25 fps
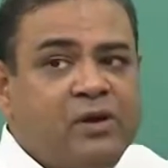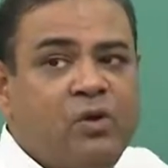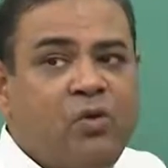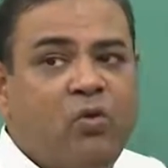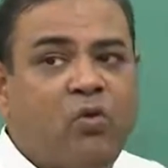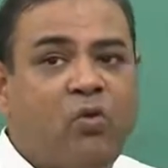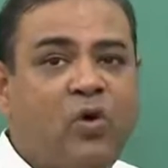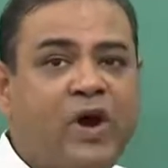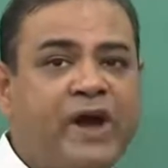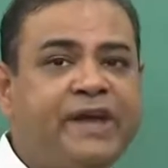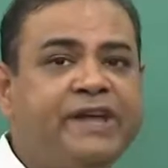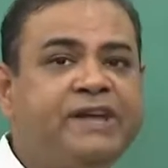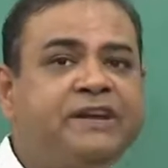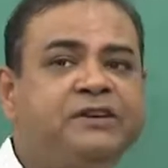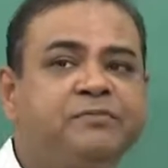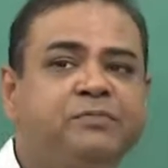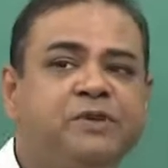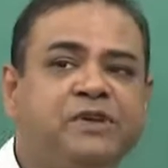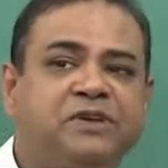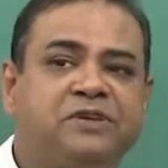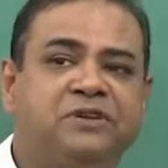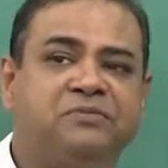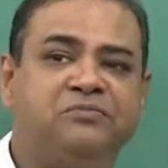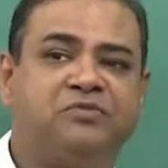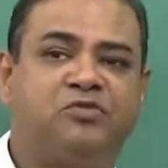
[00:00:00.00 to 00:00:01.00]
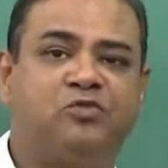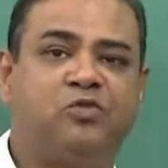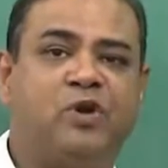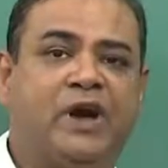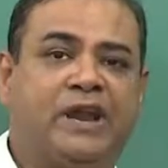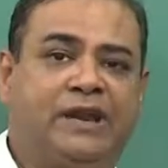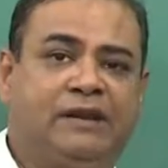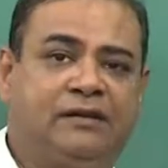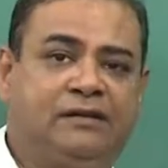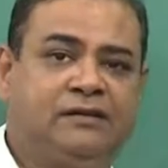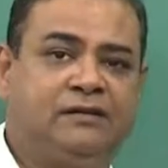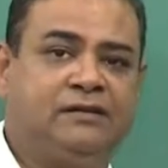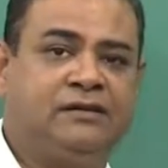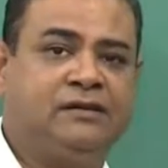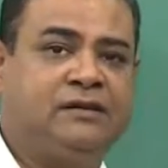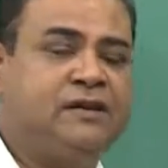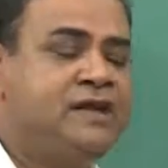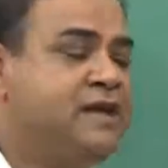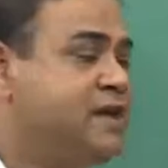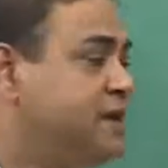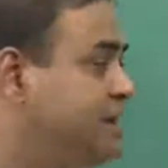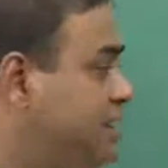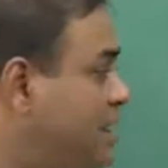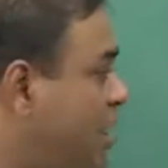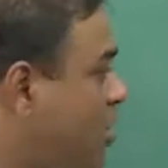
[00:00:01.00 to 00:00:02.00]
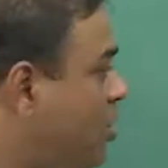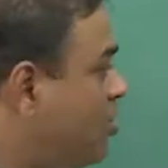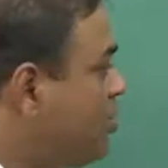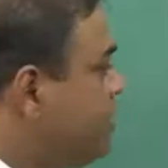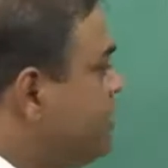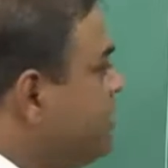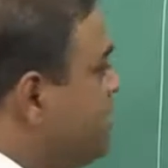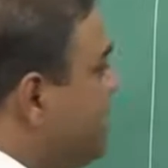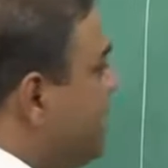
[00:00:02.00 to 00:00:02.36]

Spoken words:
why it becomes 1. Now,